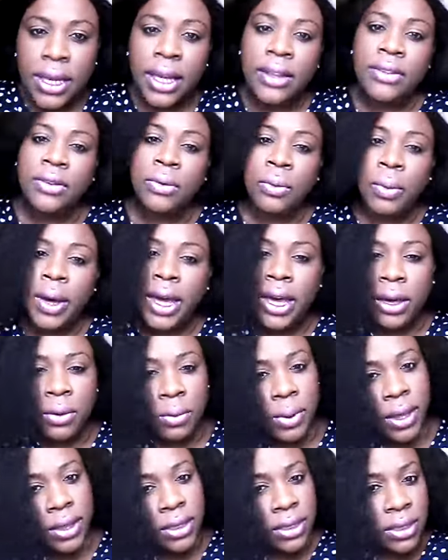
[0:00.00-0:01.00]
get away
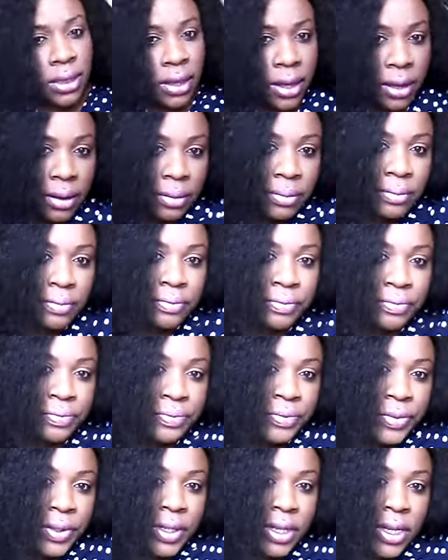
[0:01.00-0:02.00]
with um,
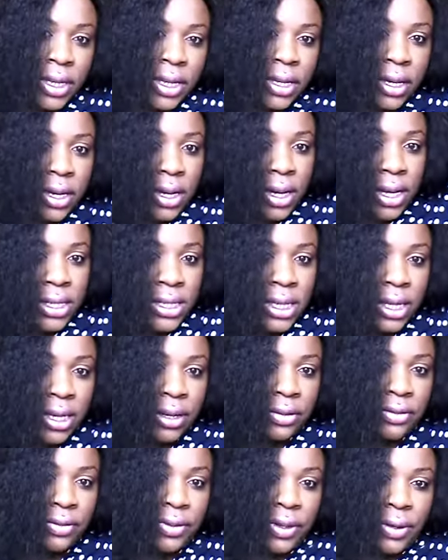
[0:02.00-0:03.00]
cutting
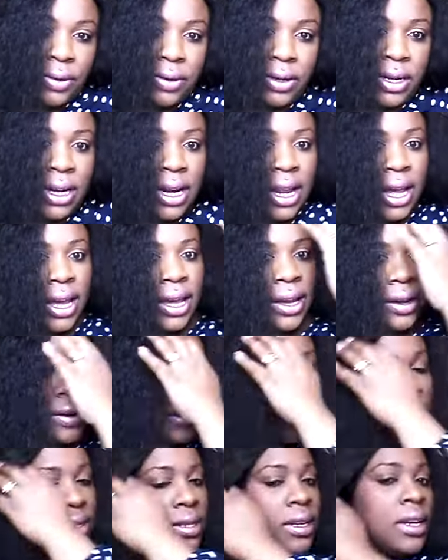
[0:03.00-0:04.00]
a few
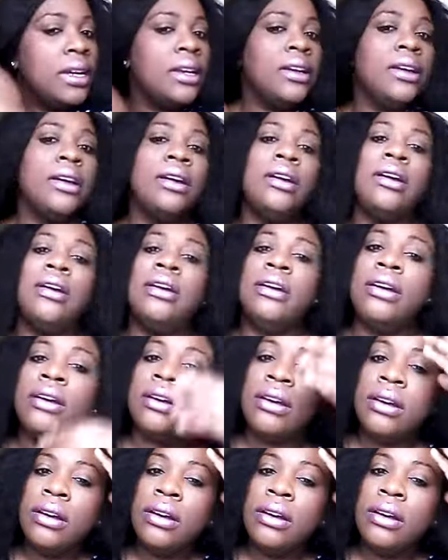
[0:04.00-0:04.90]
layers in her.